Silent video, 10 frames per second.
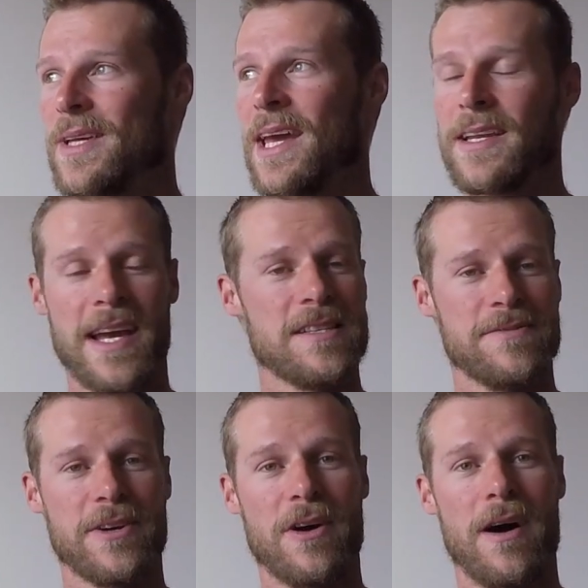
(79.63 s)
it gets
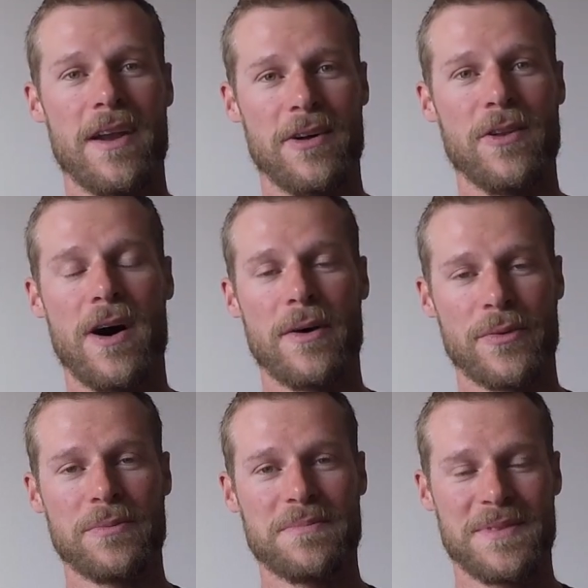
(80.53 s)
forgot a
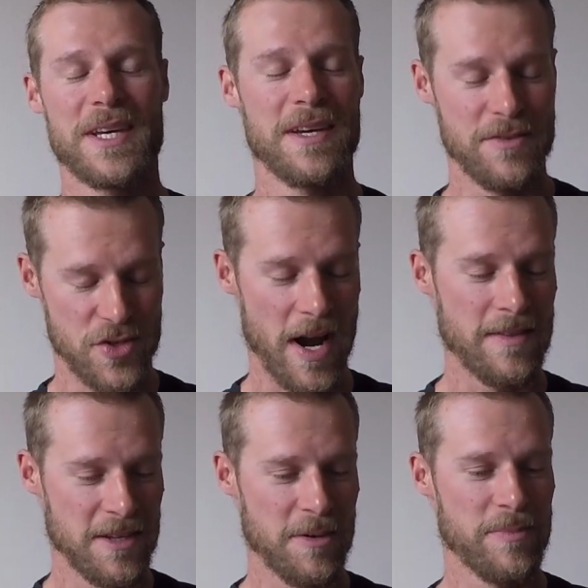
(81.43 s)
lot to drain
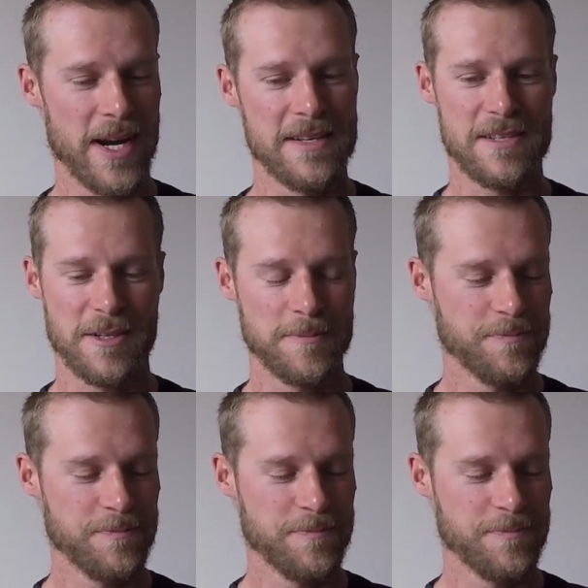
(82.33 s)
the compressor.